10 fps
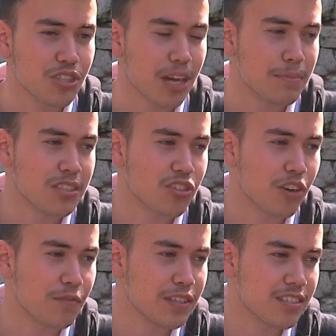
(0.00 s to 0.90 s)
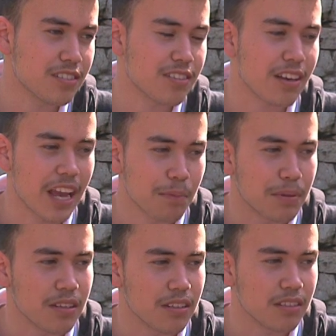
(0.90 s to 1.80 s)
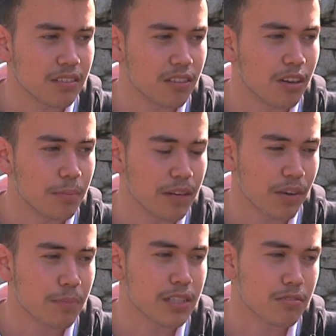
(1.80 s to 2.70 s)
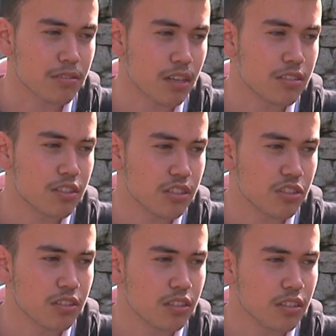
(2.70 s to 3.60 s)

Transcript: Simons, our physics and AP environmental science teacher.